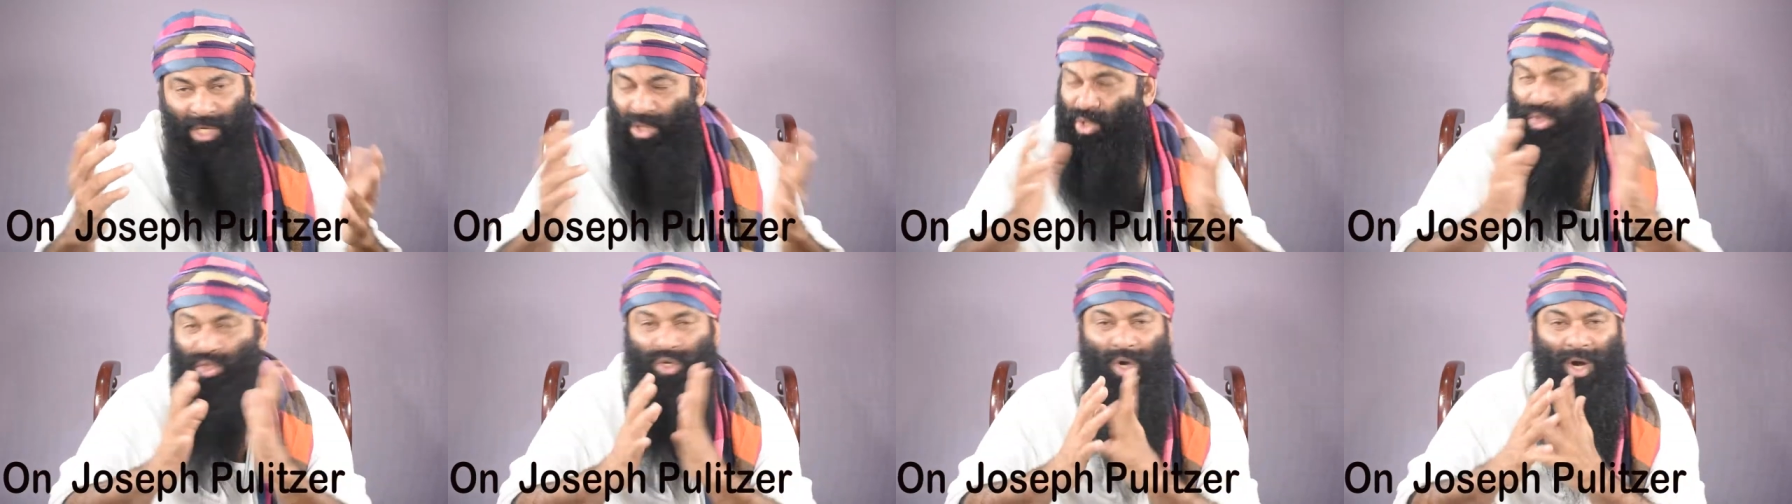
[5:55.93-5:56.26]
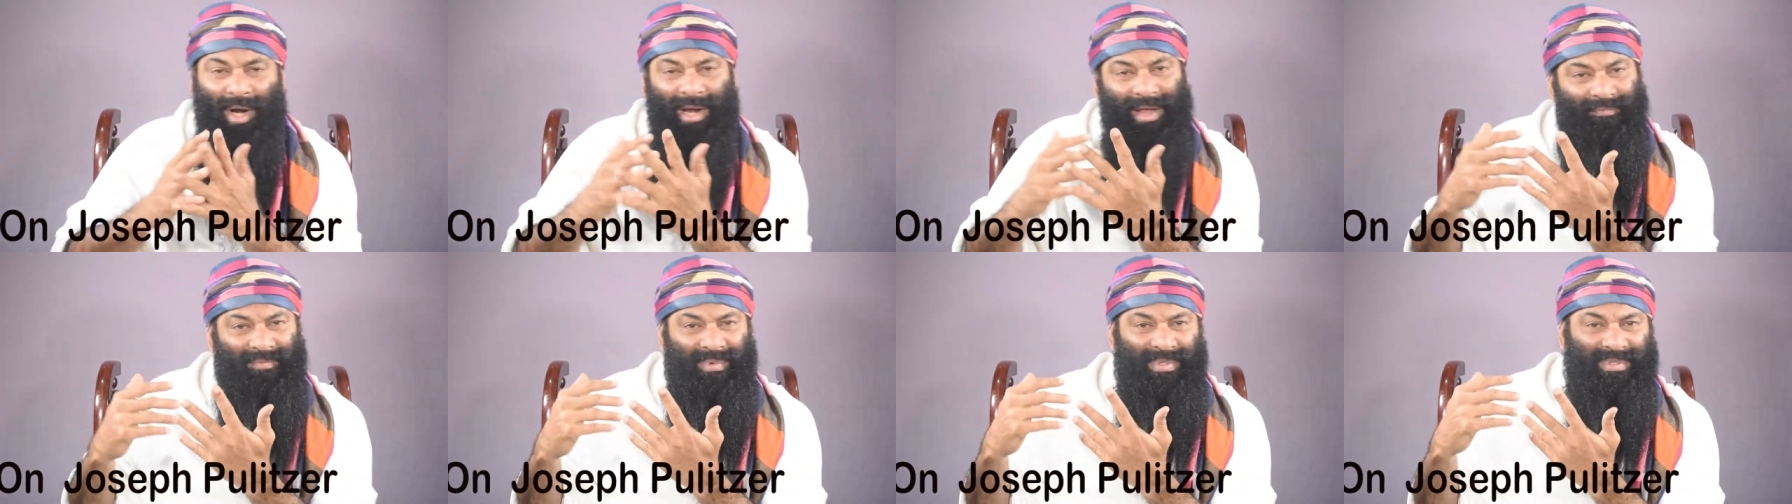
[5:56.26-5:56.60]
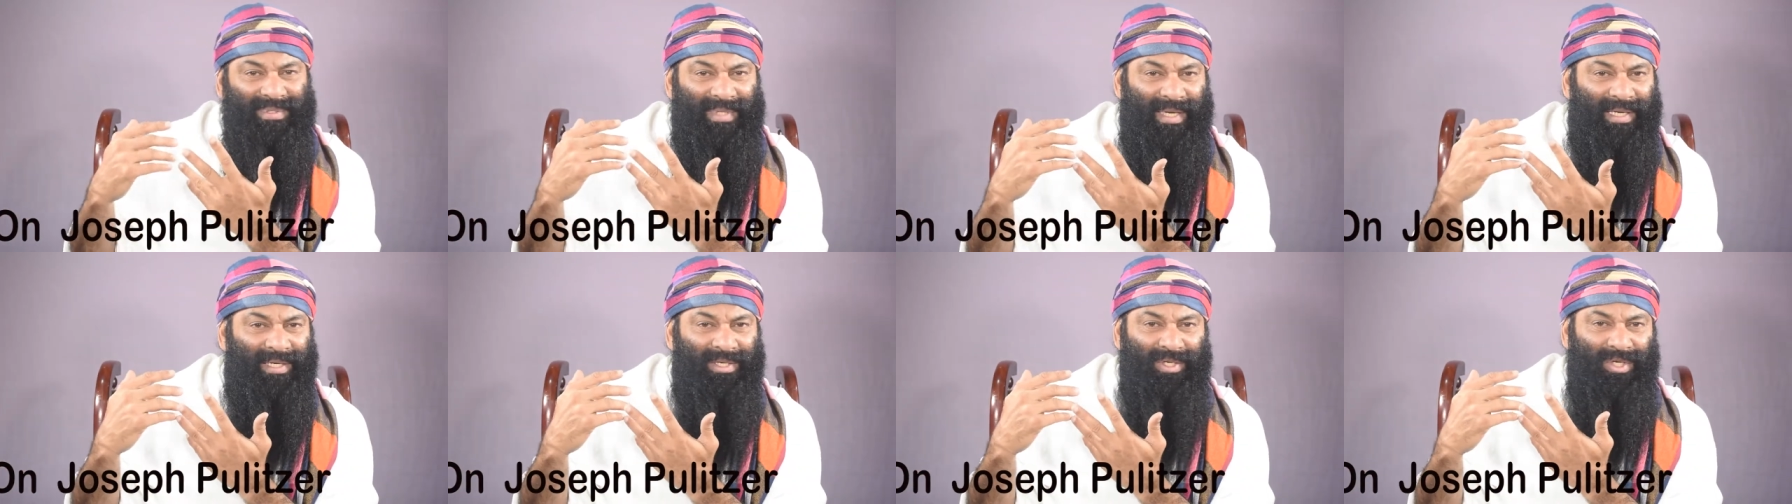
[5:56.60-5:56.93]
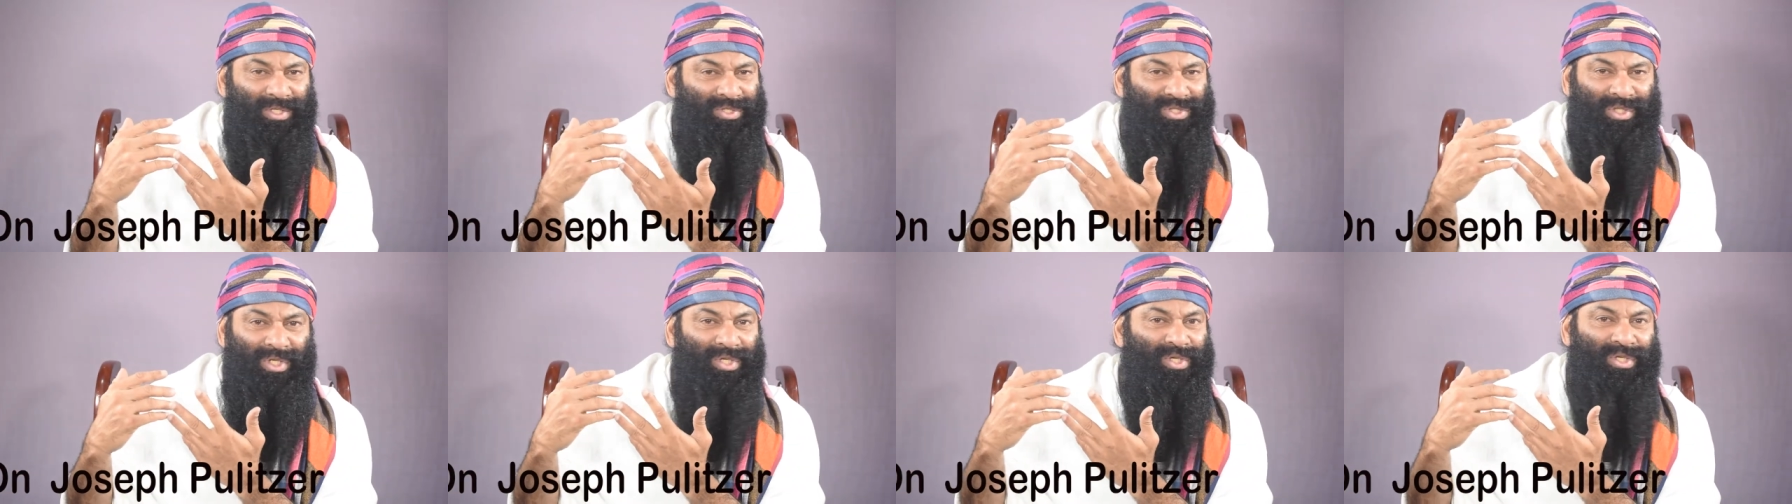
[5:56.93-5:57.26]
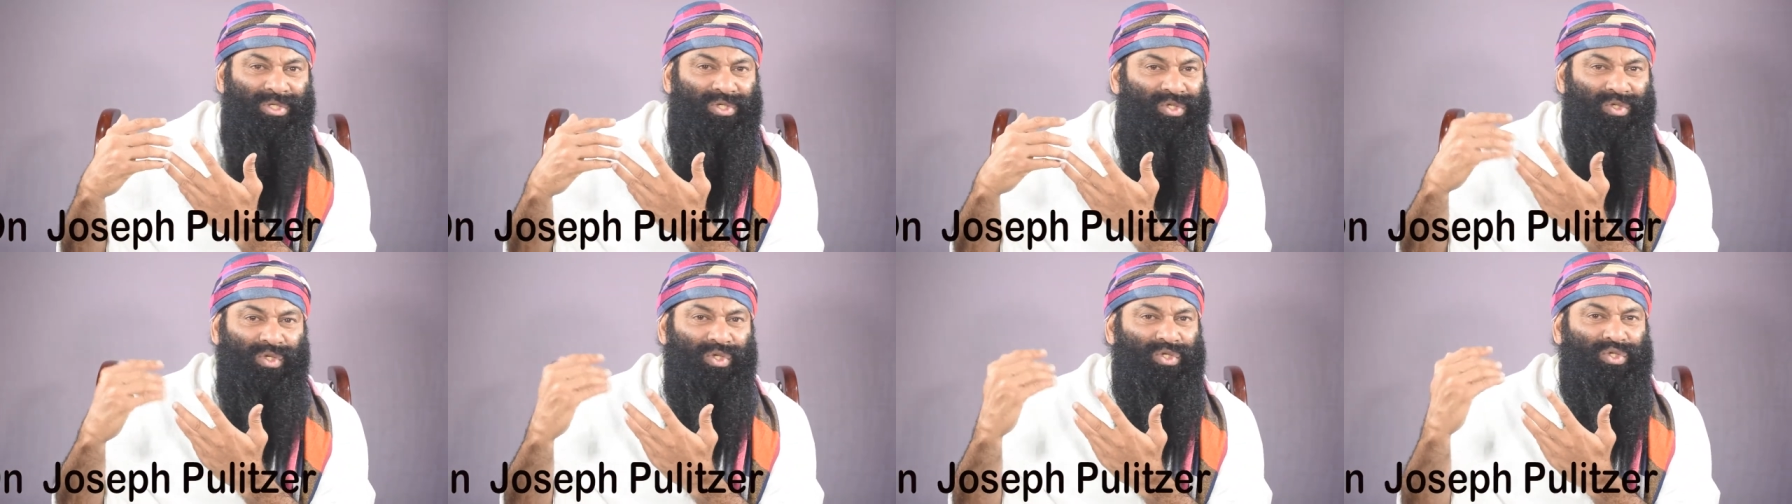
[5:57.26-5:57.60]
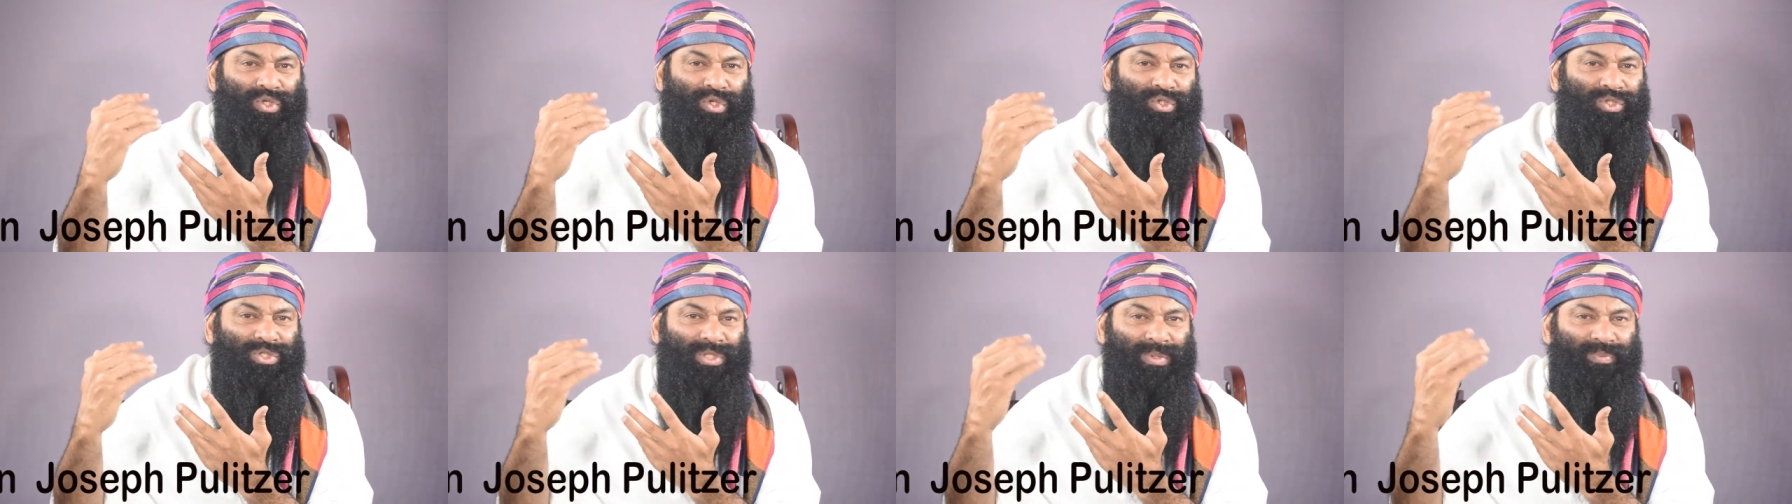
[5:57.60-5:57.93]
You don't have to send your children to the
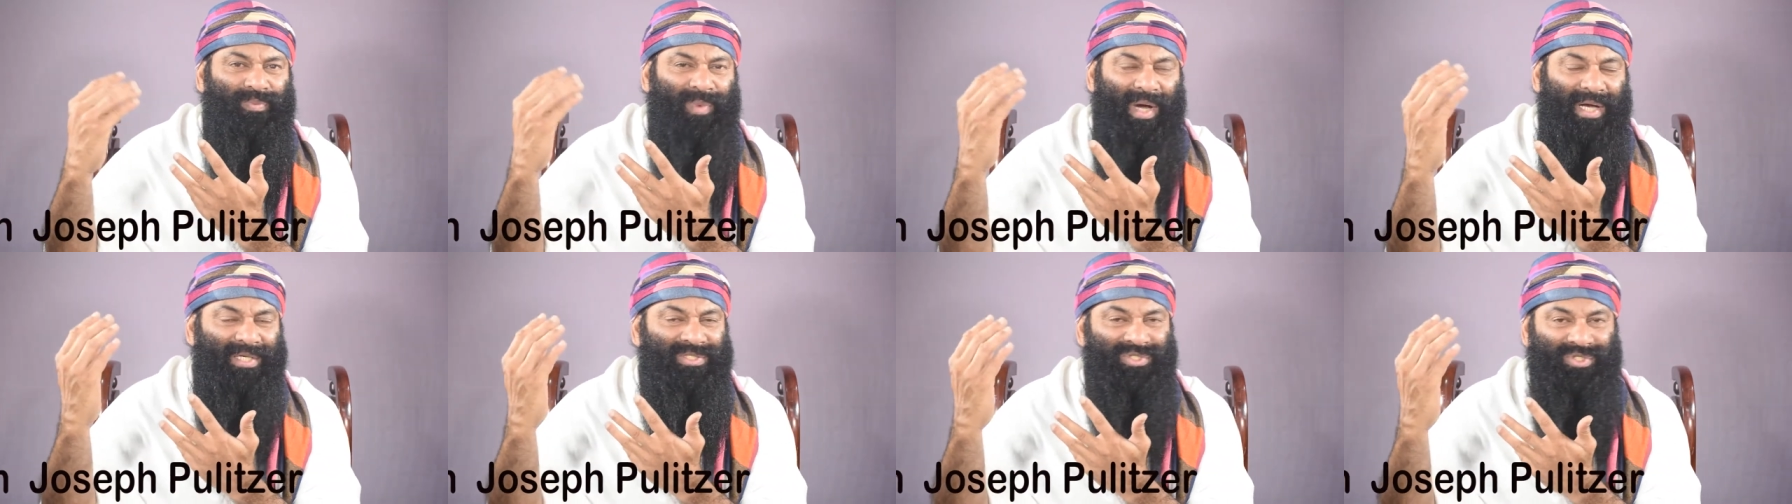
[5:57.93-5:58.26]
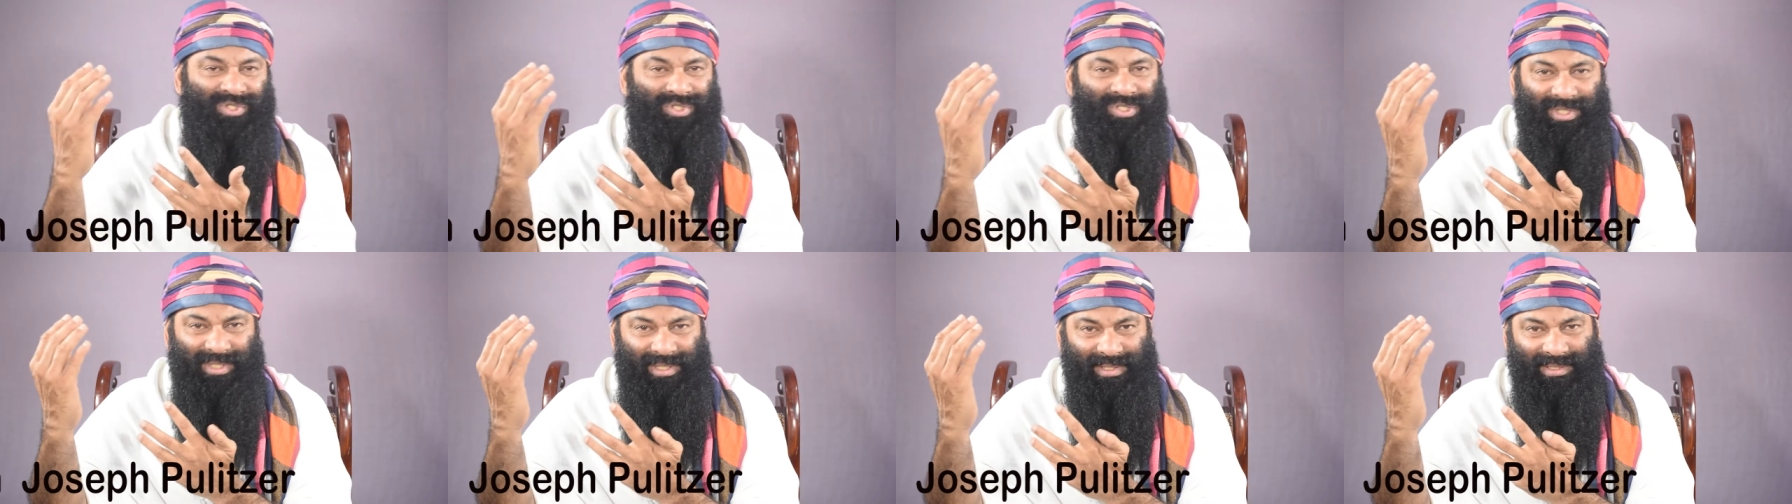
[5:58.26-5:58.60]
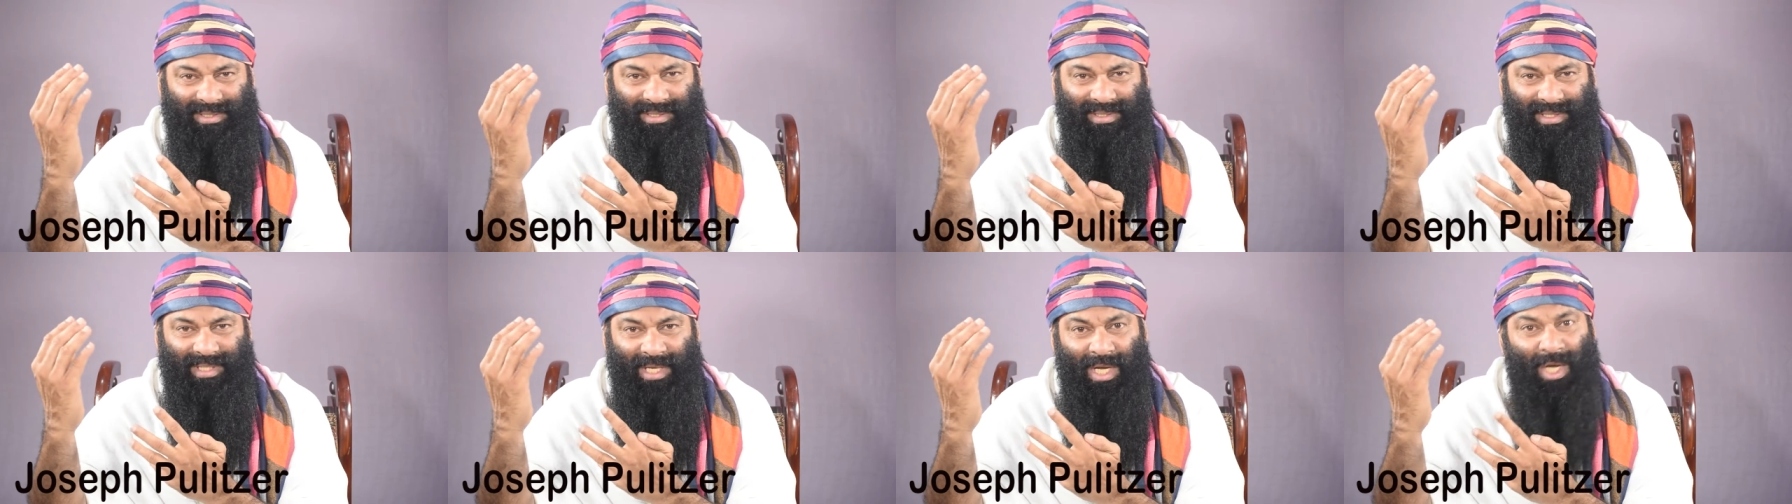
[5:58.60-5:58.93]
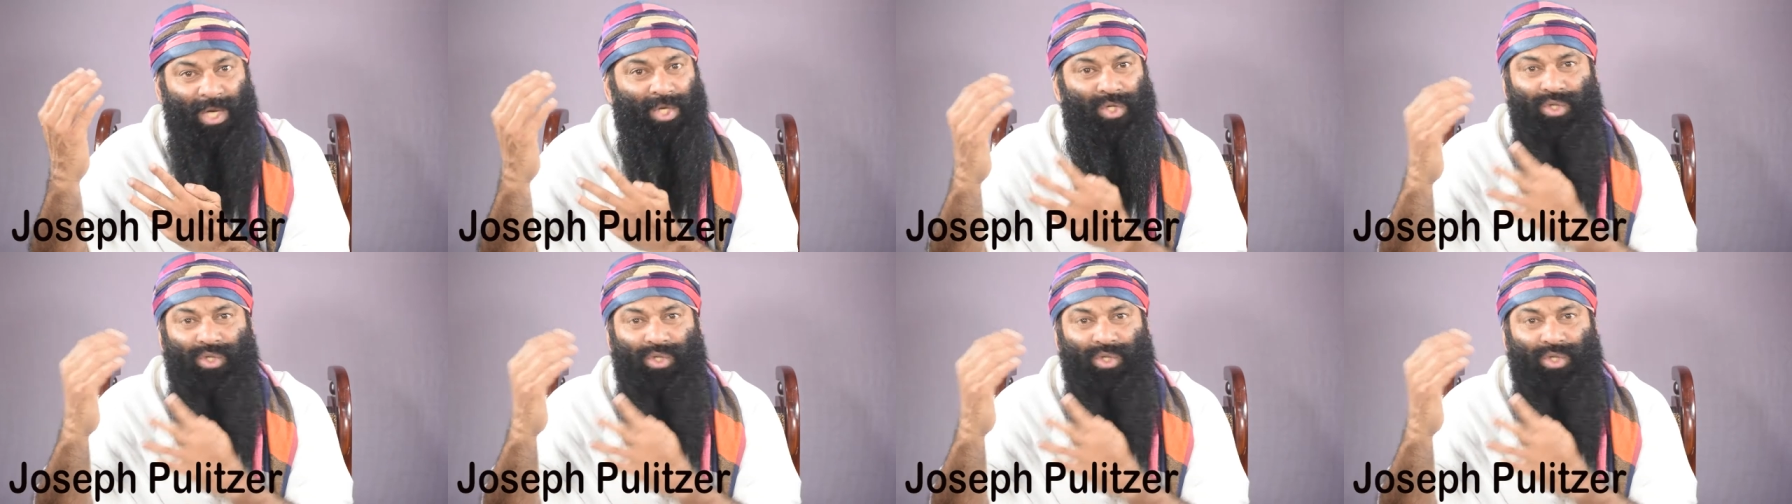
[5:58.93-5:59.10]
tuition masters.